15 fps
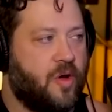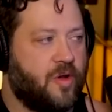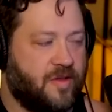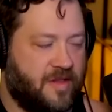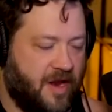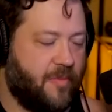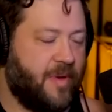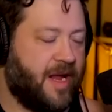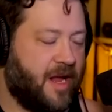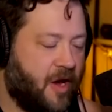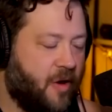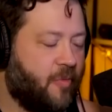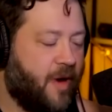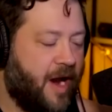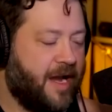There we
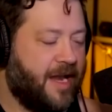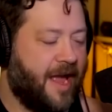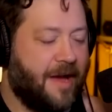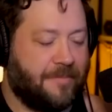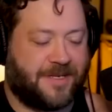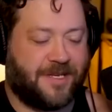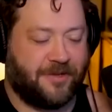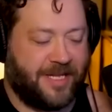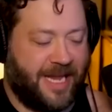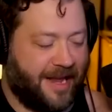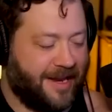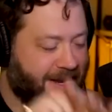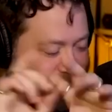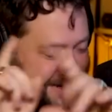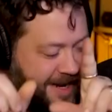go. Right. Yeah. Absolutely.
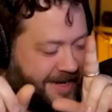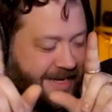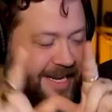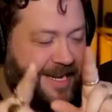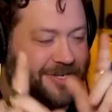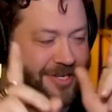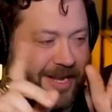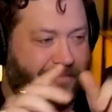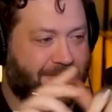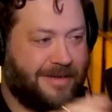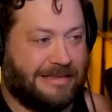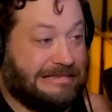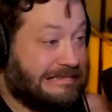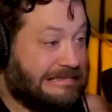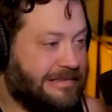Yeah. Yeah. Not to kink shame,
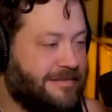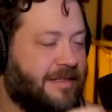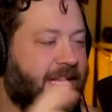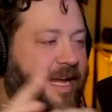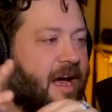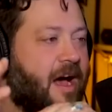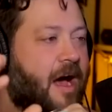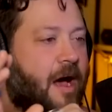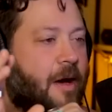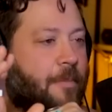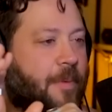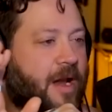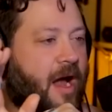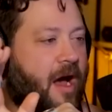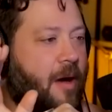but mm, like, uh,
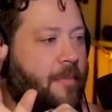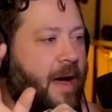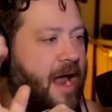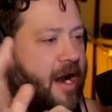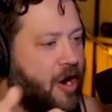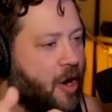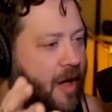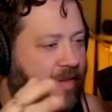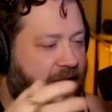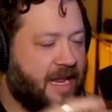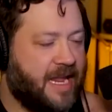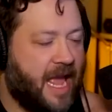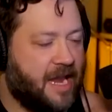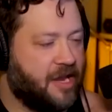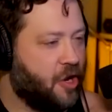but um, I don't know. Like,
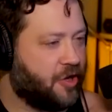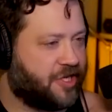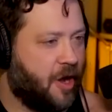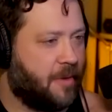yeah. No. So